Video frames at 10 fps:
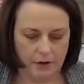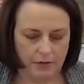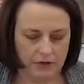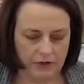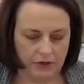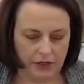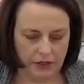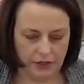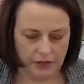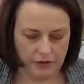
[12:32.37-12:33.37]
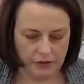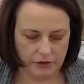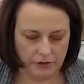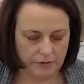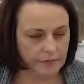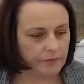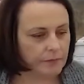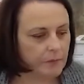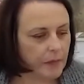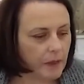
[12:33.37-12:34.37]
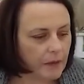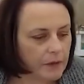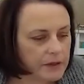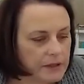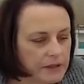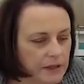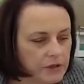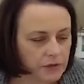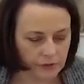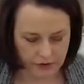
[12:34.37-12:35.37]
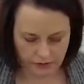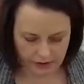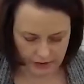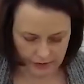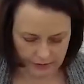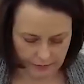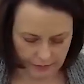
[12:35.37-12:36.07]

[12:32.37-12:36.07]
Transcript: Cut my straight edge. What does it say? 2 inch squares.